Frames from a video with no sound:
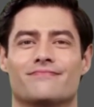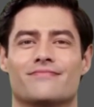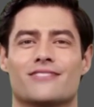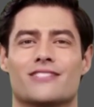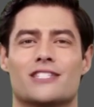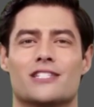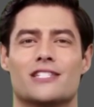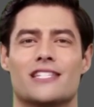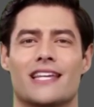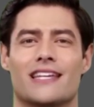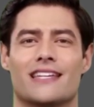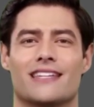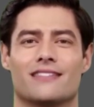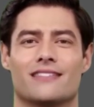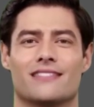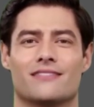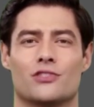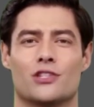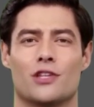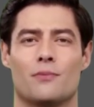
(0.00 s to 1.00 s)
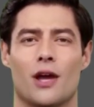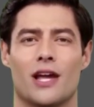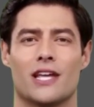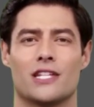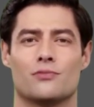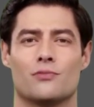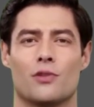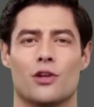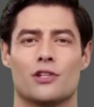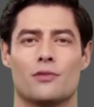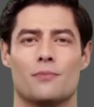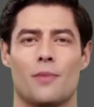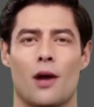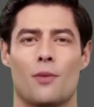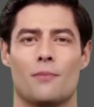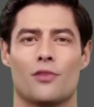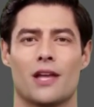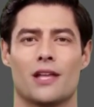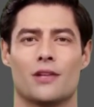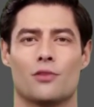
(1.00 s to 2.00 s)
See, tonight's not
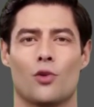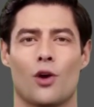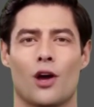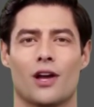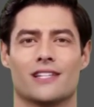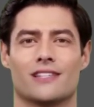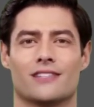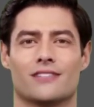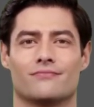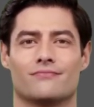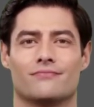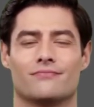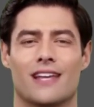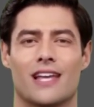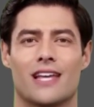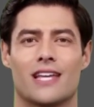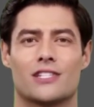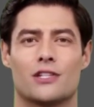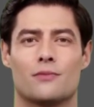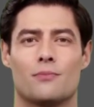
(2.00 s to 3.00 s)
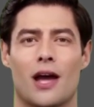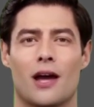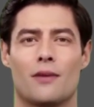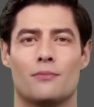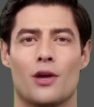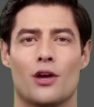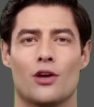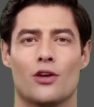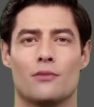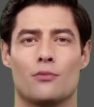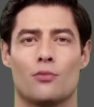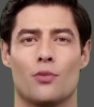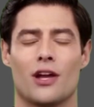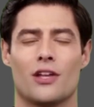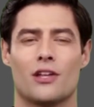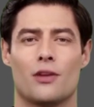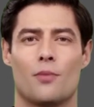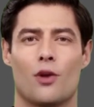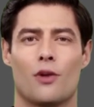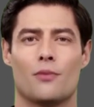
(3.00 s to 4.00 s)
about being right. It's about knowing
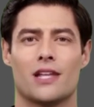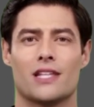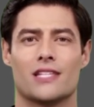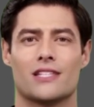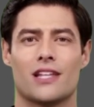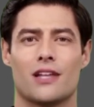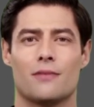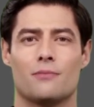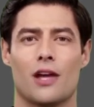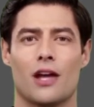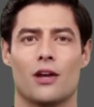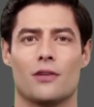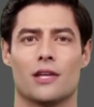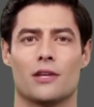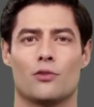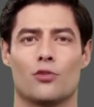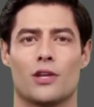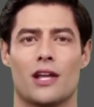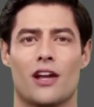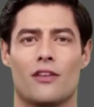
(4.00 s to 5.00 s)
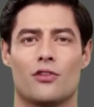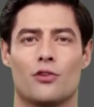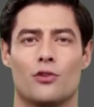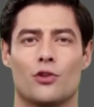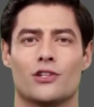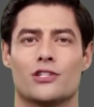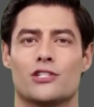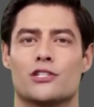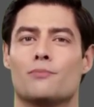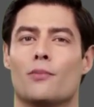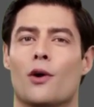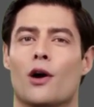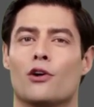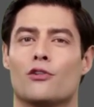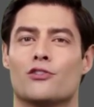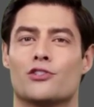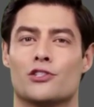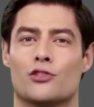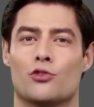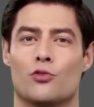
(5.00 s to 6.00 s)
where the bodies get buried when everybody
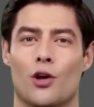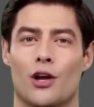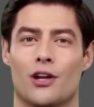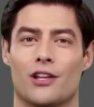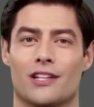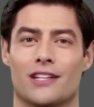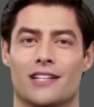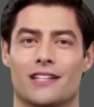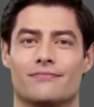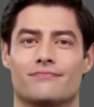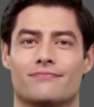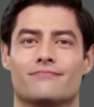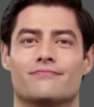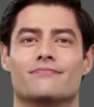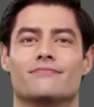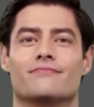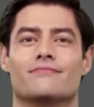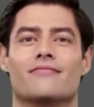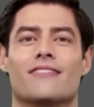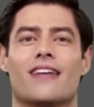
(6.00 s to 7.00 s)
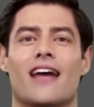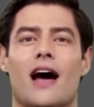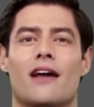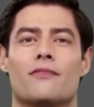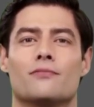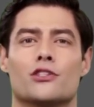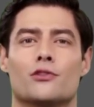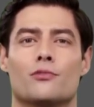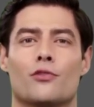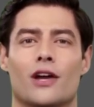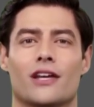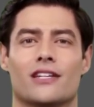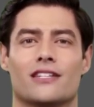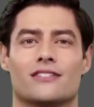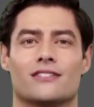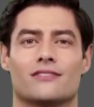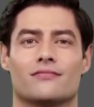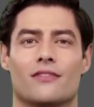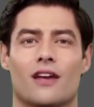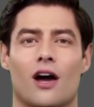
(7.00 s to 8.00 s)
smiles too early. And
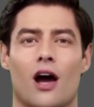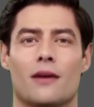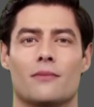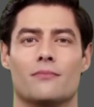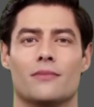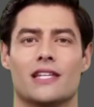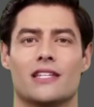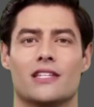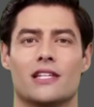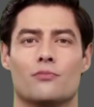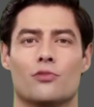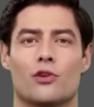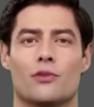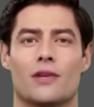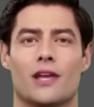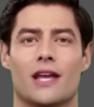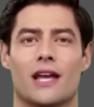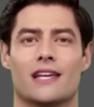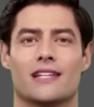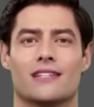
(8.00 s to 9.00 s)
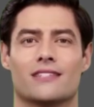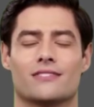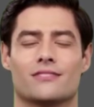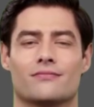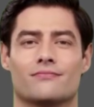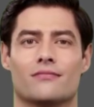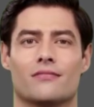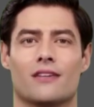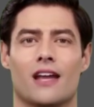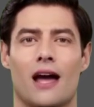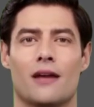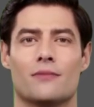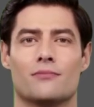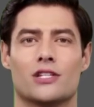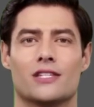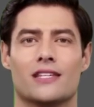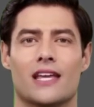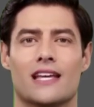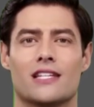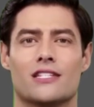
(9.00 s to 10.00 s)
tonight, I'm digging with the Heat. And
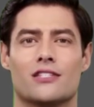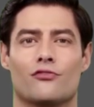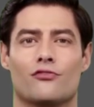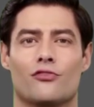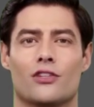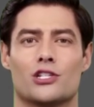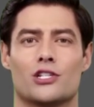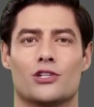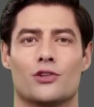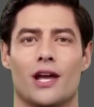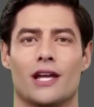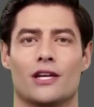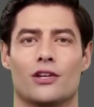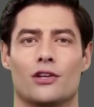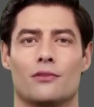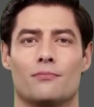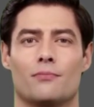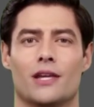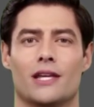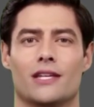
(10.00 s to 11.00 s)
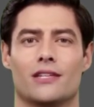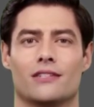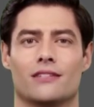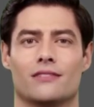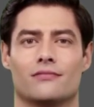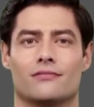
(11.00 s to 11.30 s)
today's official AI pick